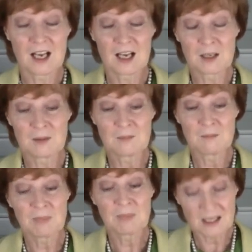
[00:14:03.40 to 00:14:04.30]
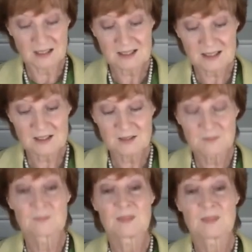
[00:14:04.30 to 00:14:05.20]
But
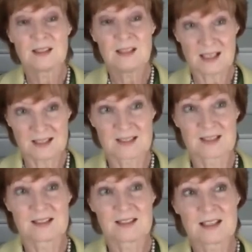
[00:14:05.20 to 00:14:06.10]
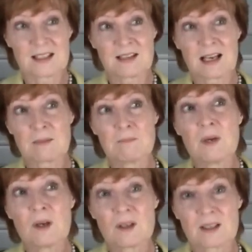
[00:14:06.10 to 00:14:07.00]
yes, that
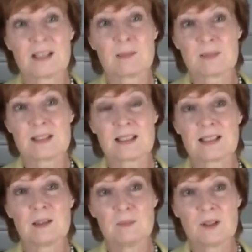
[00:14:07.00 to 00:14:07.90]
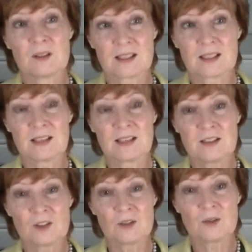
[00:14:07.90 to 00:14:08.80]
market, that particular market,
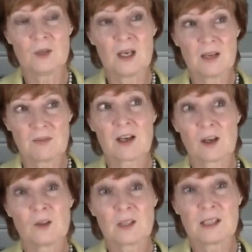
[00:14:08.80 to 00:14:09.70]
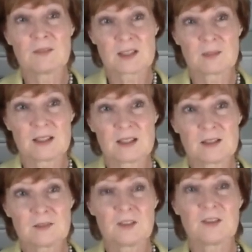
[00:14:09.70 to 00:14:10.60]
they are looking for something
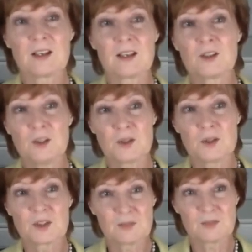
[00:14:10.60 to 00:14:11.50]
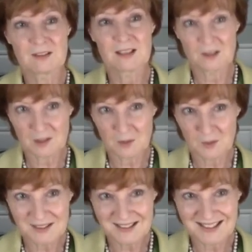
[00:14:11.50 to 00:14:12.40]
different. They are used to very high
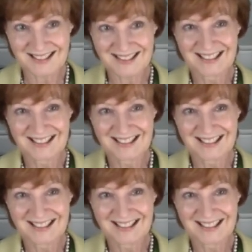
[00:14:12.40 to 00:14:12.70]
quality.